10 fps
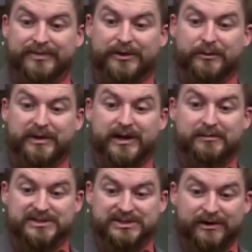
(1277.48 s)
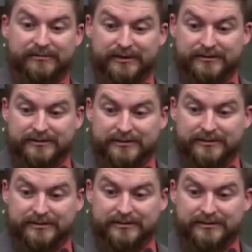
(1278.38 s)
you become a servant,
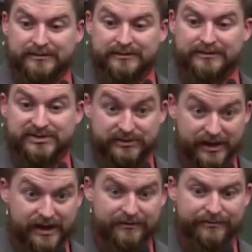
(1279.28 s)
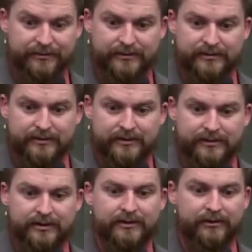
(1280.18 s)
slave,
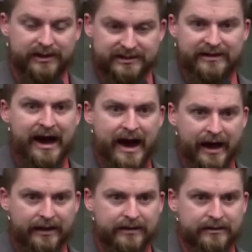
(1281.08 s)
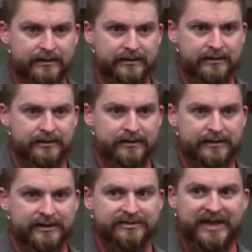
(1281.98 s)
or you die.
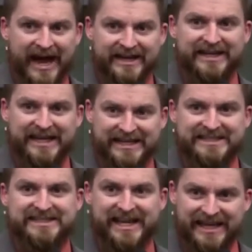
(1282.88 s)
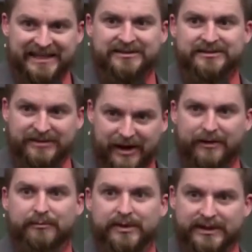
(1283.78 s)
That is in
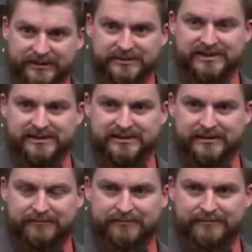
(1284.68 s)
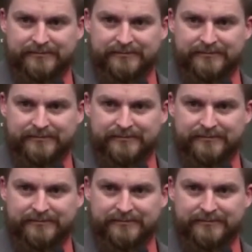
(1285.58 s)
their belief system.